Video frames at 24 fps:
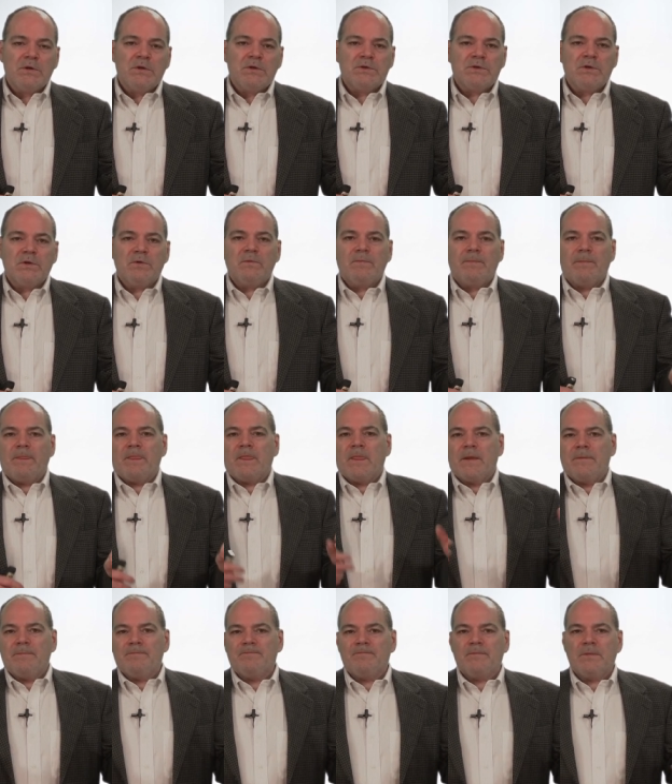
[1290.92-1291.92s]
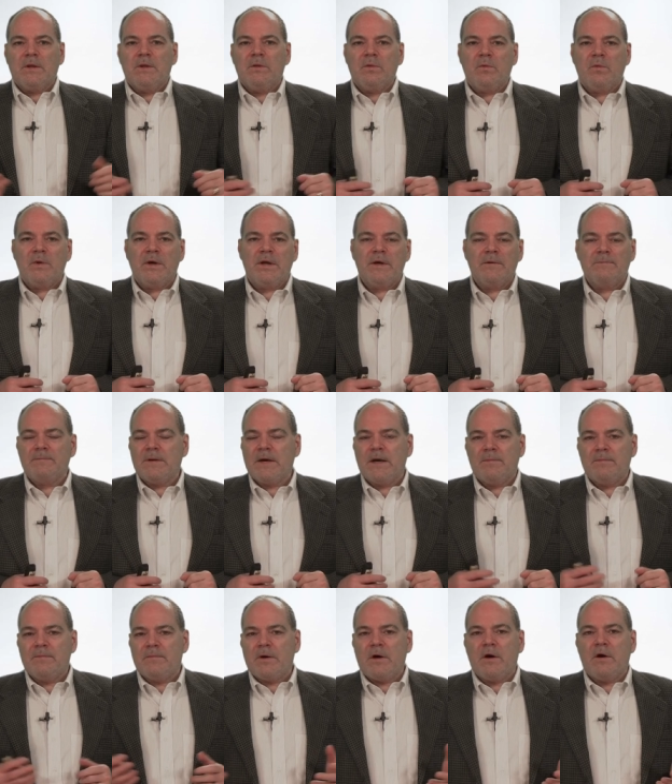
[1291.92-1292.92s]
So the way
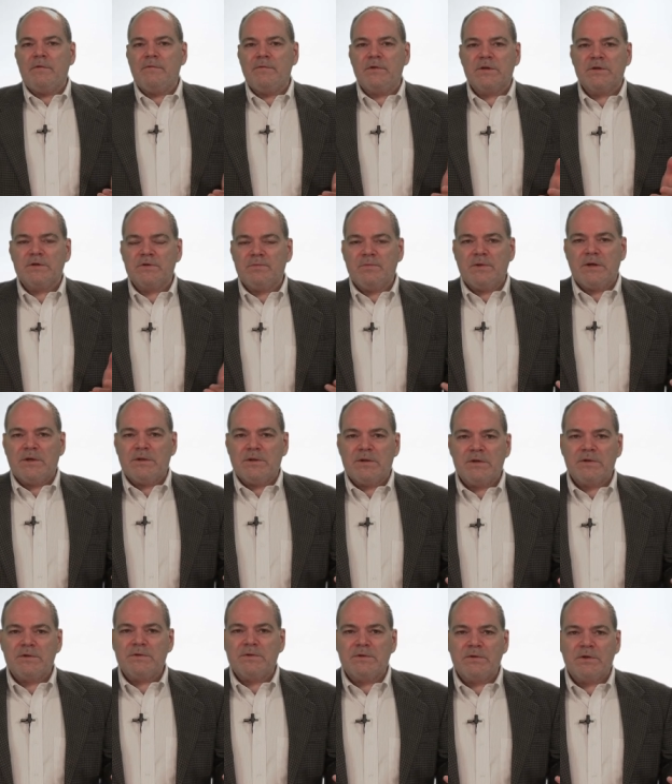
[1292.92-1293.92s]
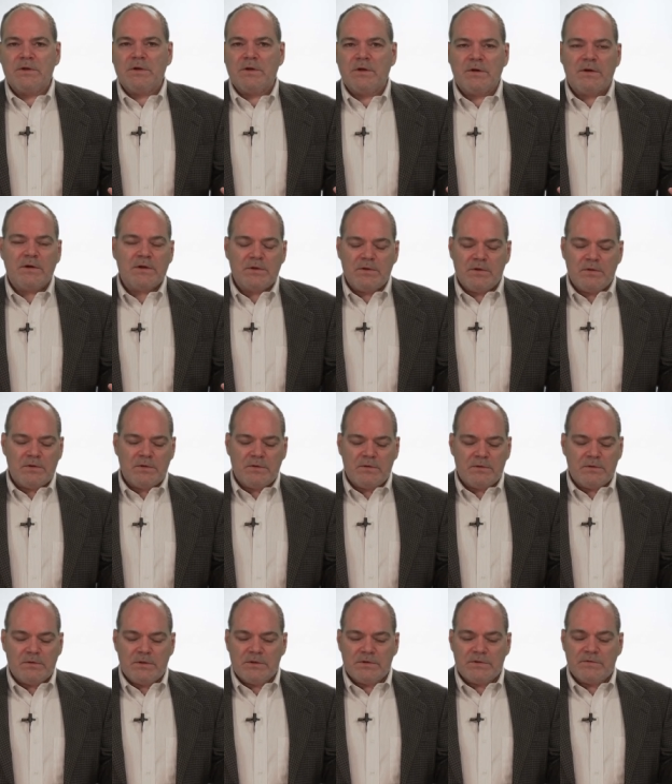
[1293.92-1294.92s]
I'm often explain this, you know,
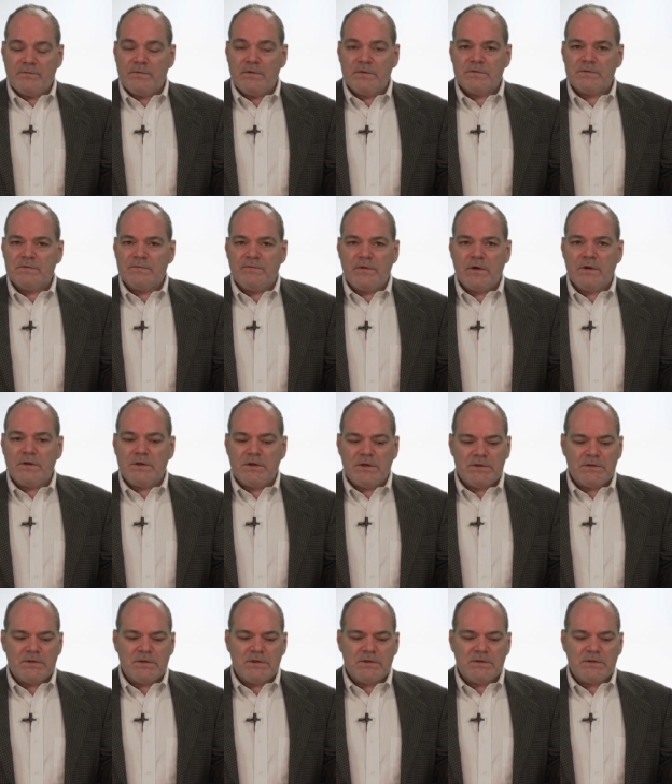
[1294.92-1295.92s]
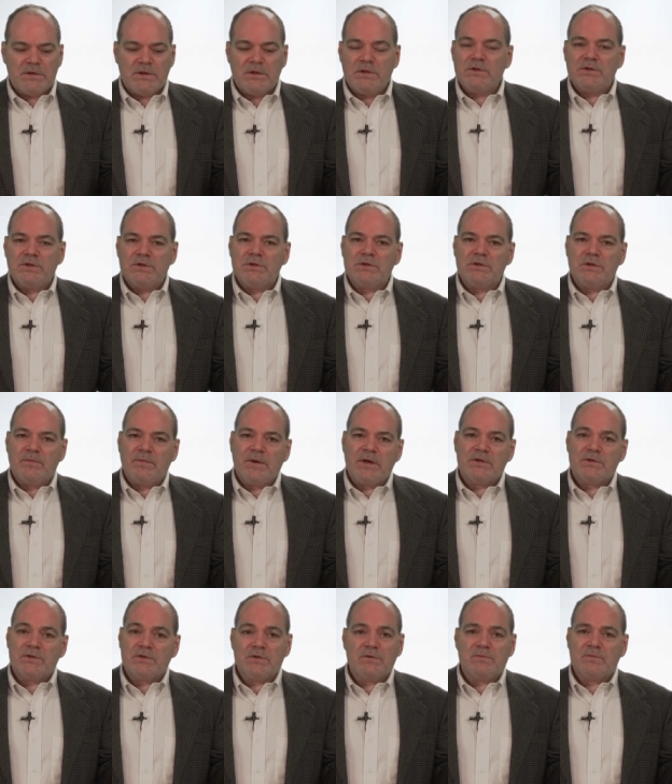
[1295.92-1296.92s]
it's, it's fairly easy to see. Let's just
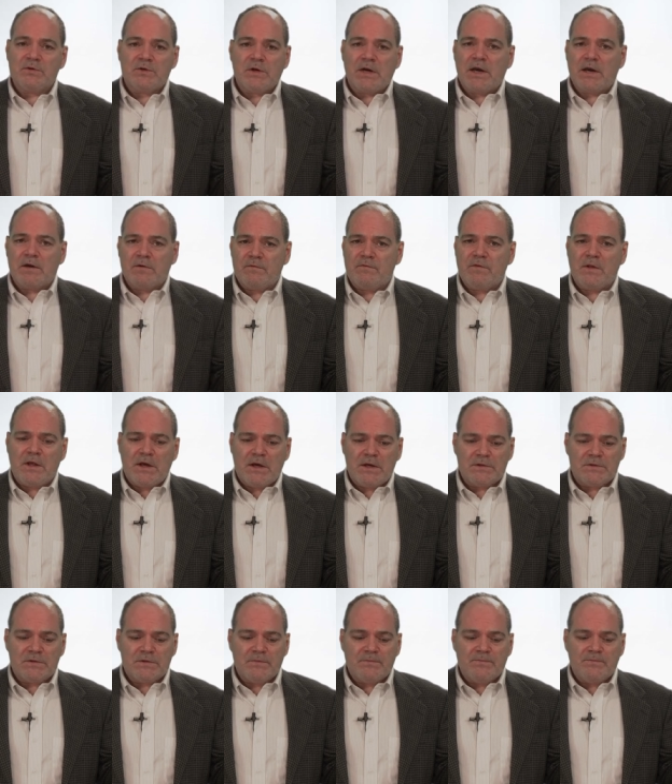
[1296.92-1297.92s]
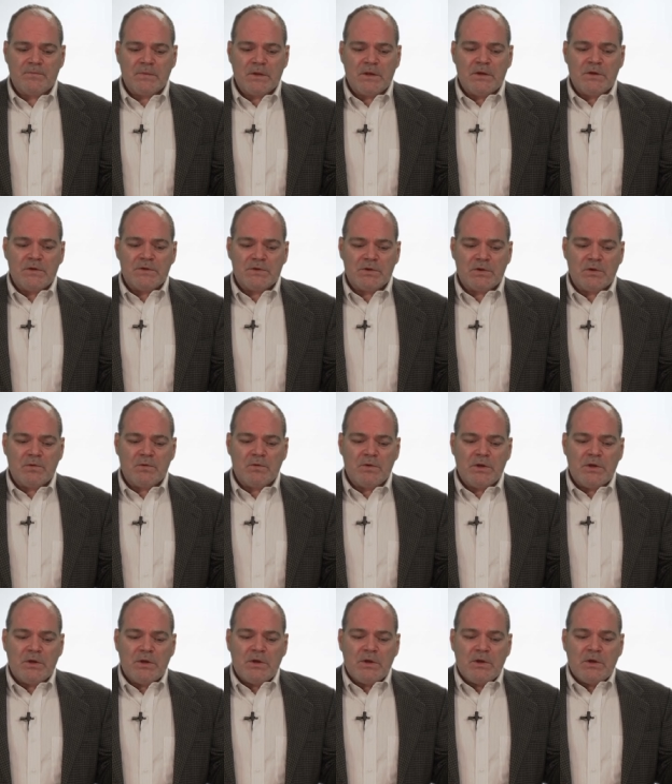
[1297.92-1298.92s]
imagine some dragonflies. So
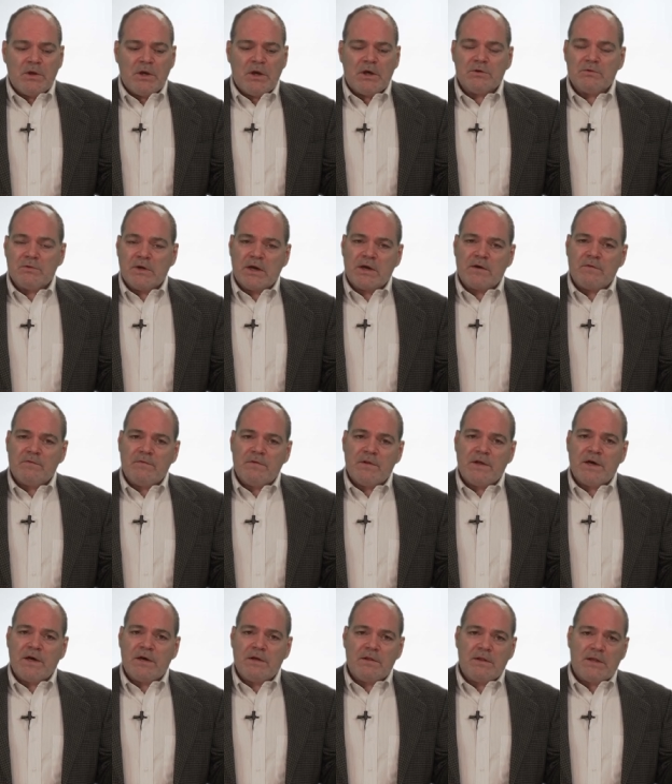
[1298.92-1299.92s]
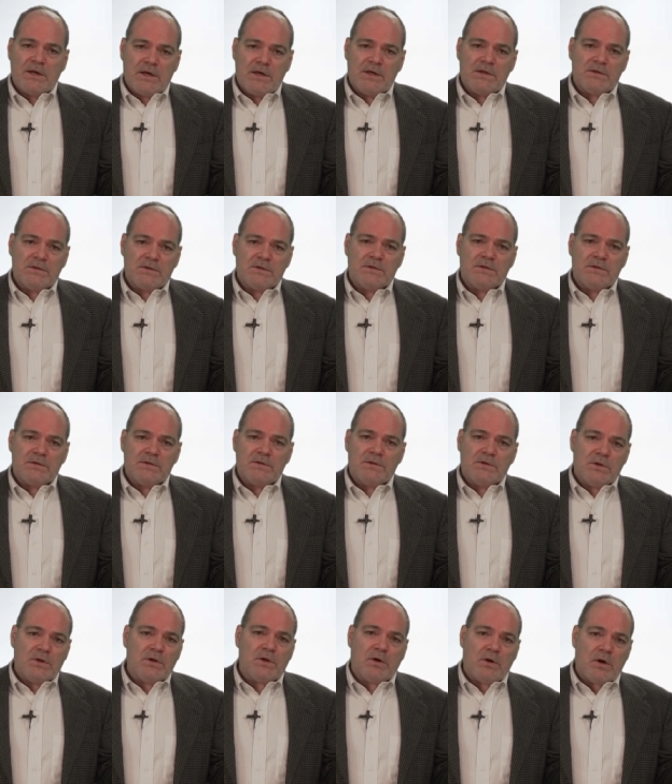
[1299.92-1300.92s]
a dragonfly lays,
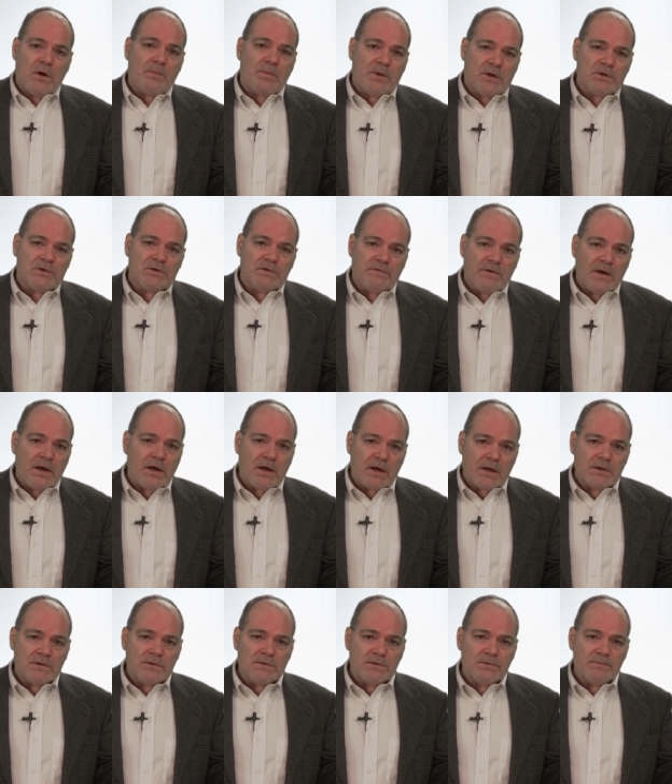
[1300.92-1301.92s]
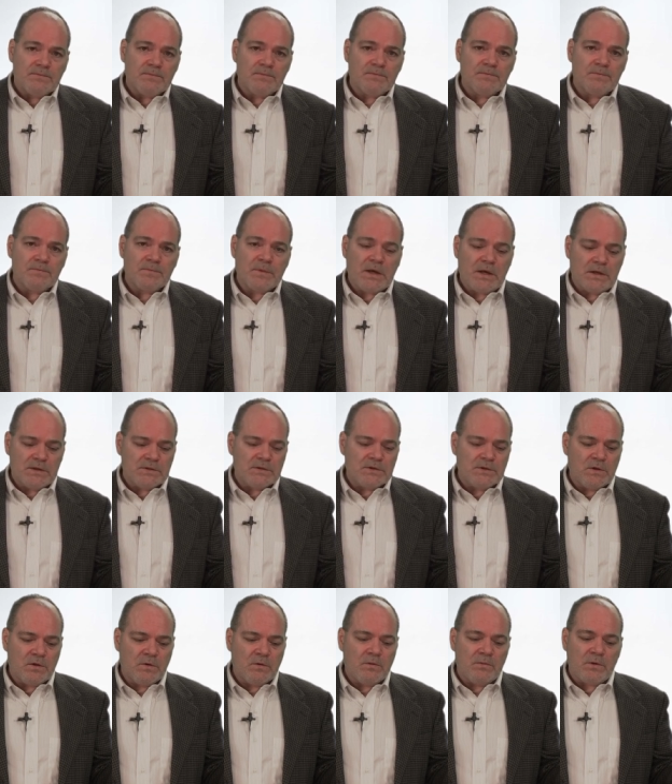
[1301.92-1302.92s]
you know, a bunch of eggs. And
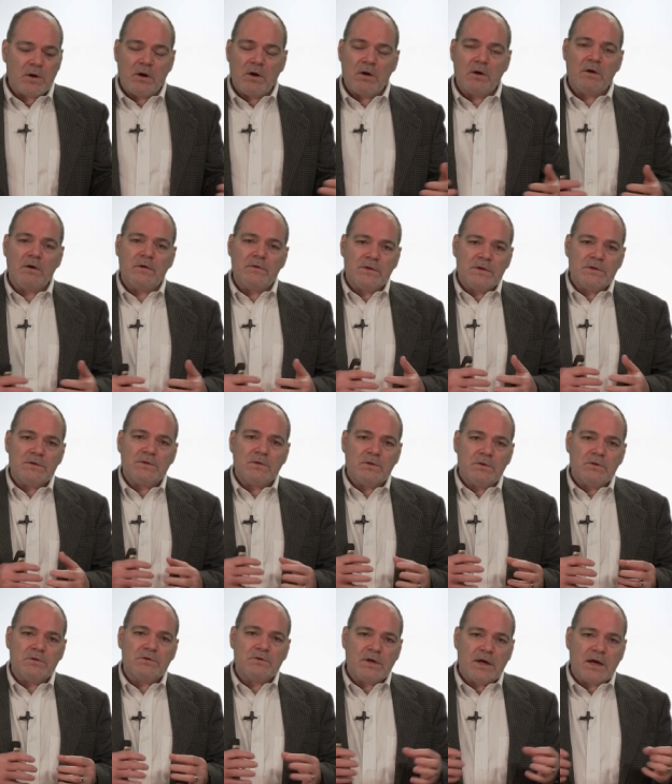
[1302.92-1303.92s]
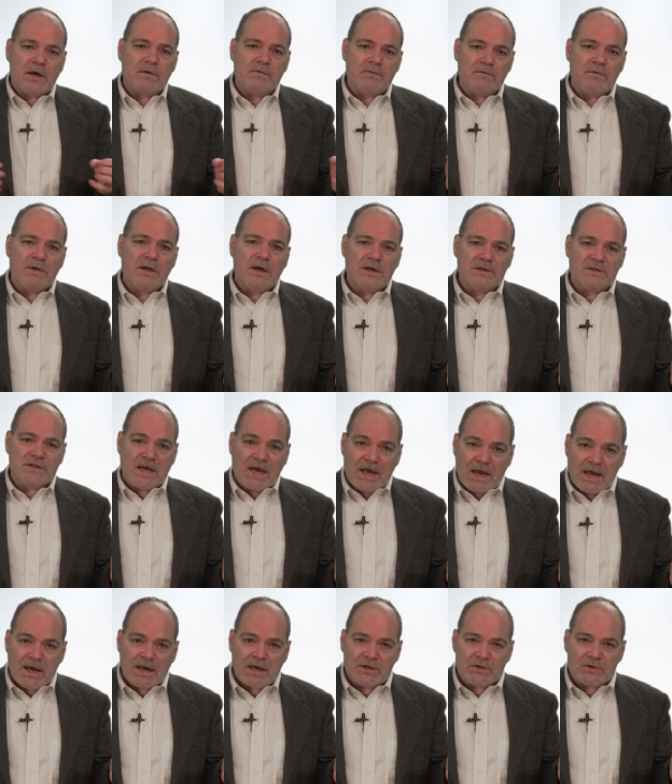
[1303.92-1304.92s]
so all these little dragonflies
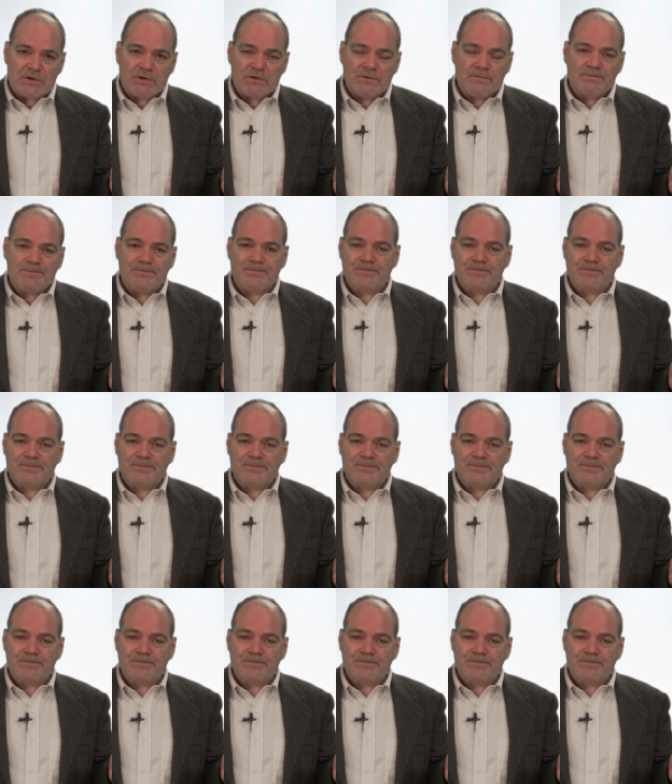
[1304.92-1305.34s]
hatch,